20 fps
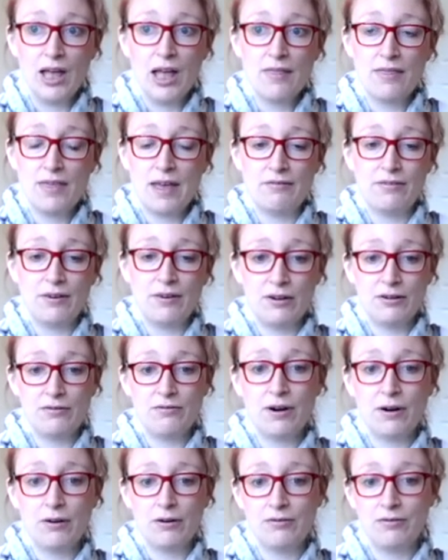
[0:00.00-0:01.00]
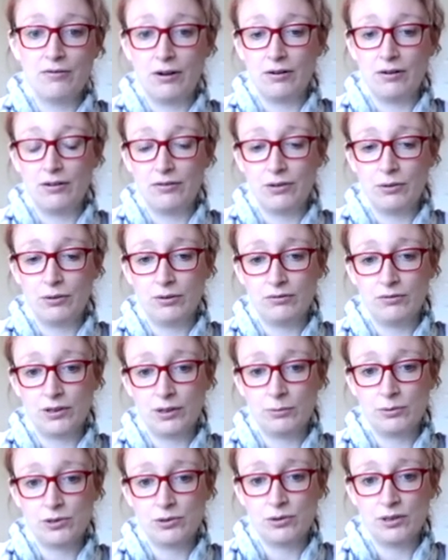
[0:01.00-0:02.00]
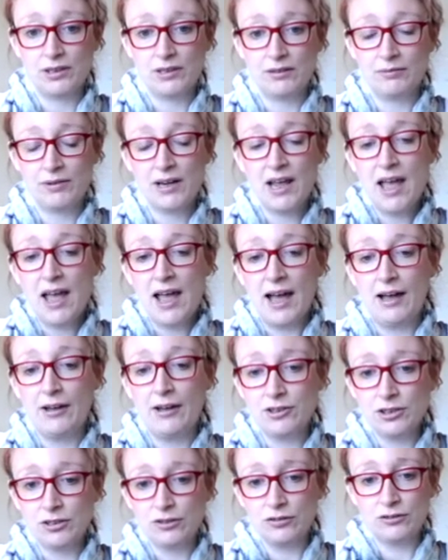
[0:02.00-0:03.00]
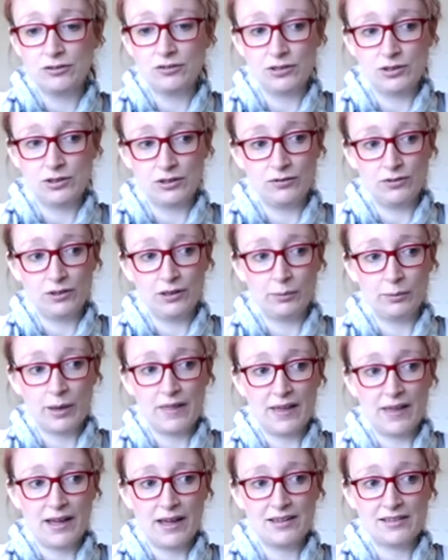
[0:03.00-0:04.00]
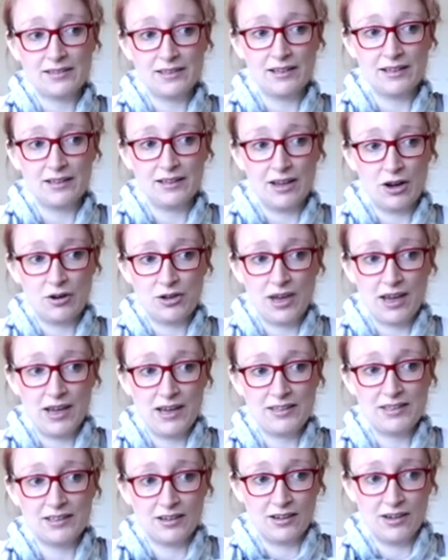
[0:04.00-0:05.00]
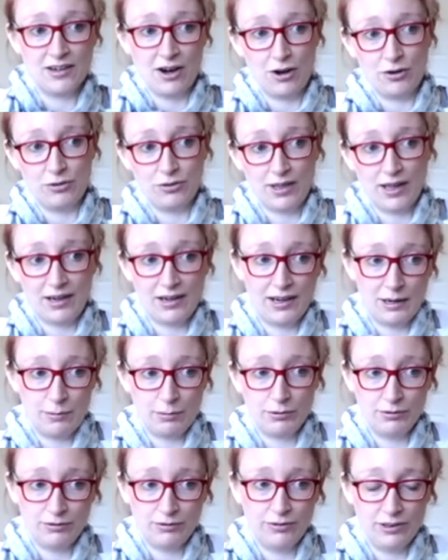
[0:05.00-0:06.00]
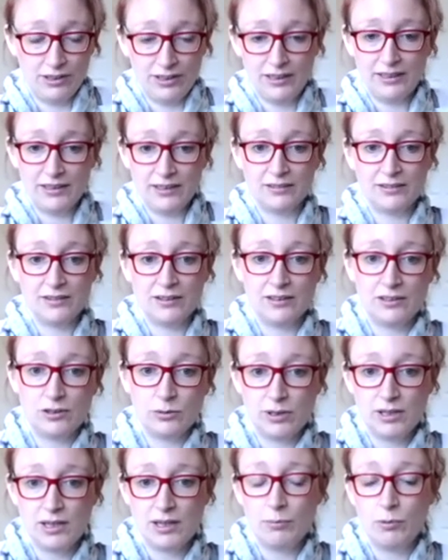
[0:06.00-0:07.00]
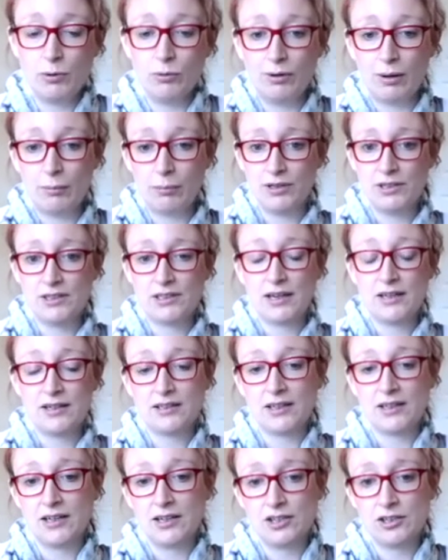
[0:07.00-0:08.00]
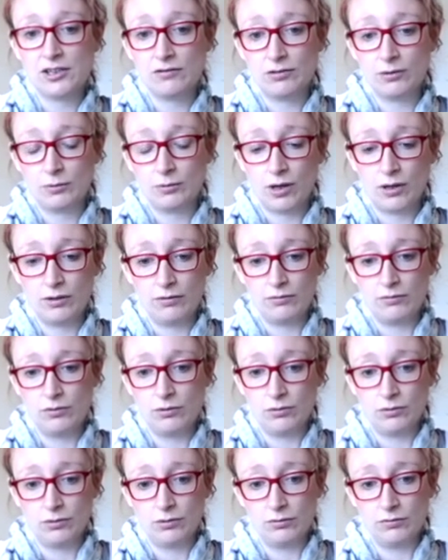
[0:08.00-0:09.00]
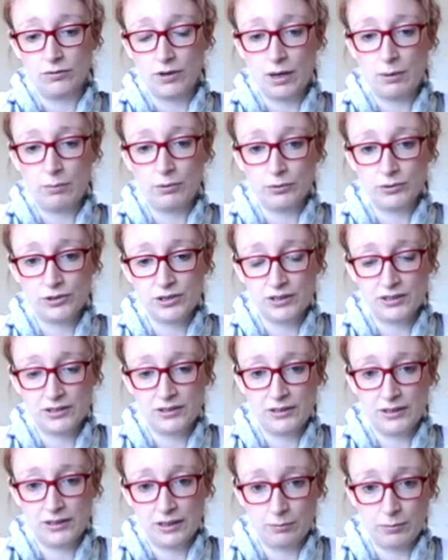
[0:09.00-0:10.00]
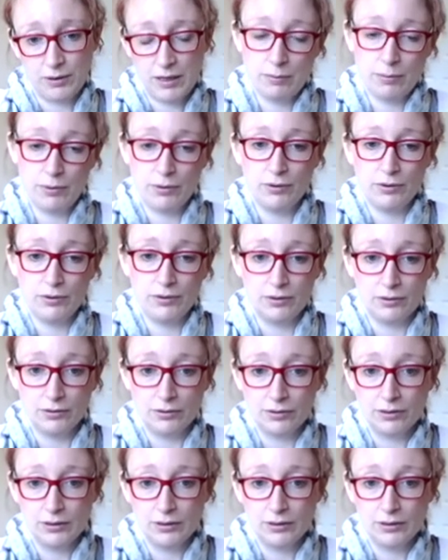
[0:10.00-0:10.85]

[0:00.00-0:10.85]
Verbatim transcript: they're very, very, very few and far between. And how do you do you feel about that? Is it okay to kind of own that label fully, and and do we need more representation from kind of non-verbal autistic people or?